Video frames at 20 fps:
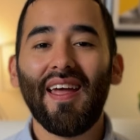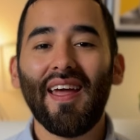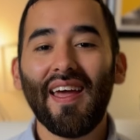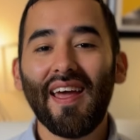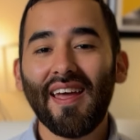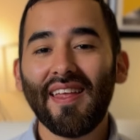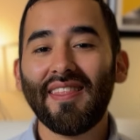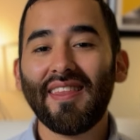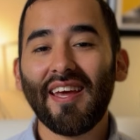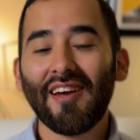
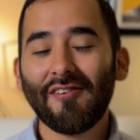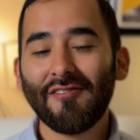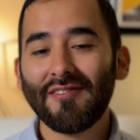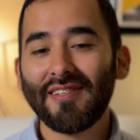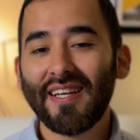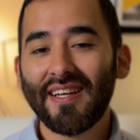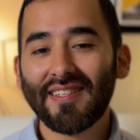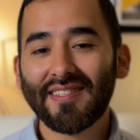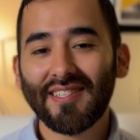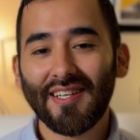and they only
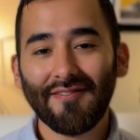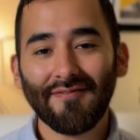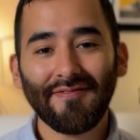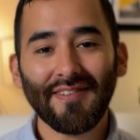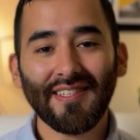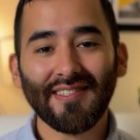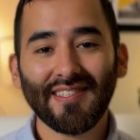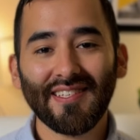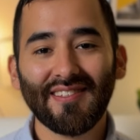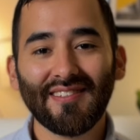accept
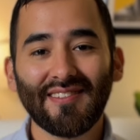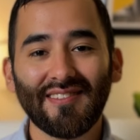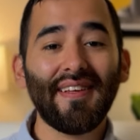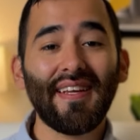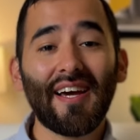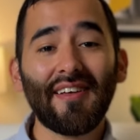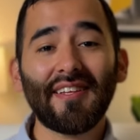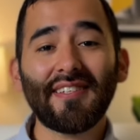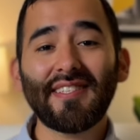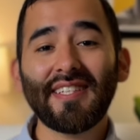Visas. Now
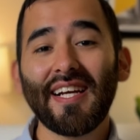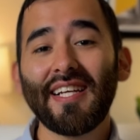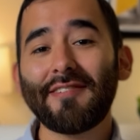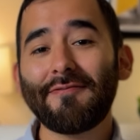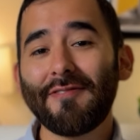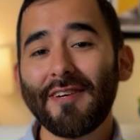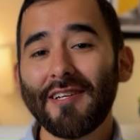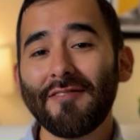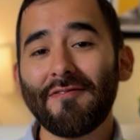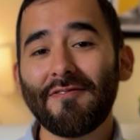the Chase
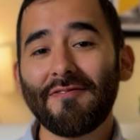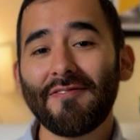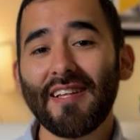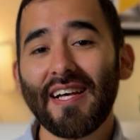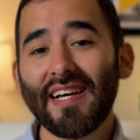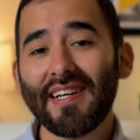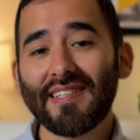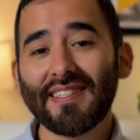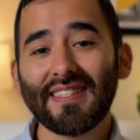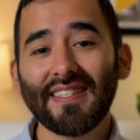Freedom
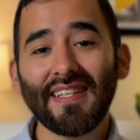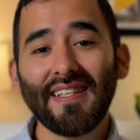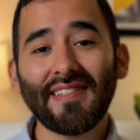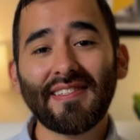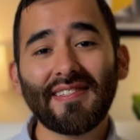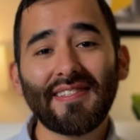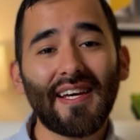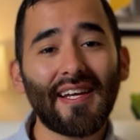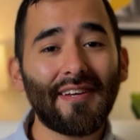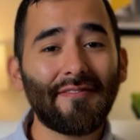Flex,
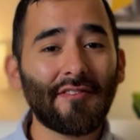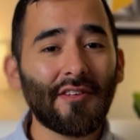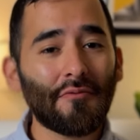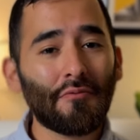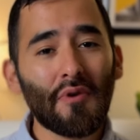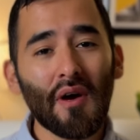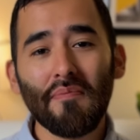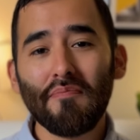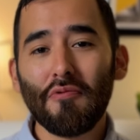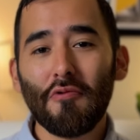instead of the
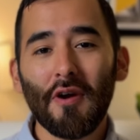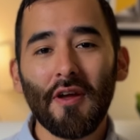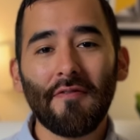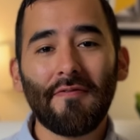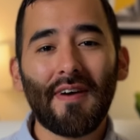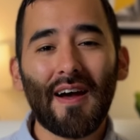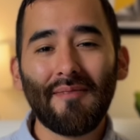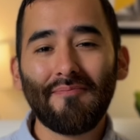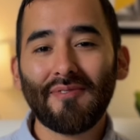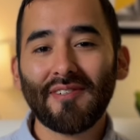
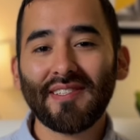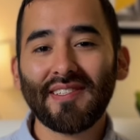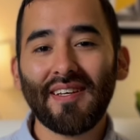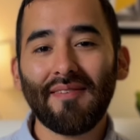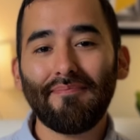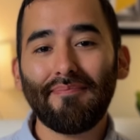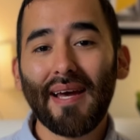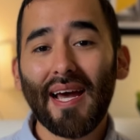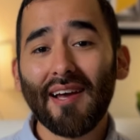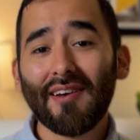1.5%
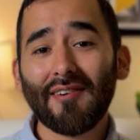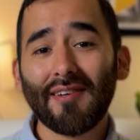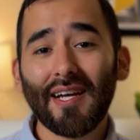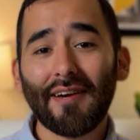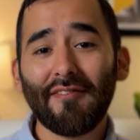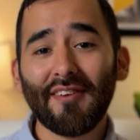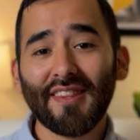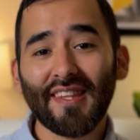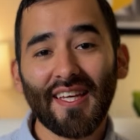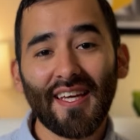back on
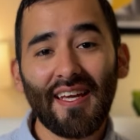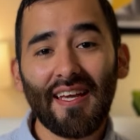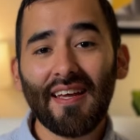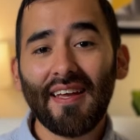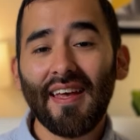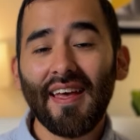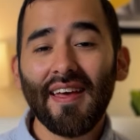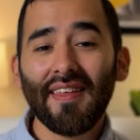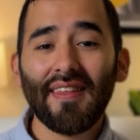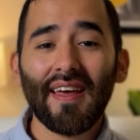everything,
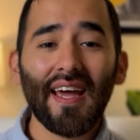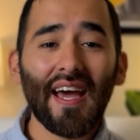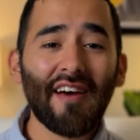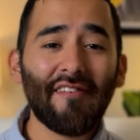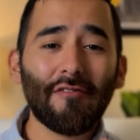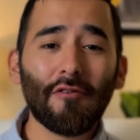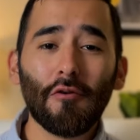they have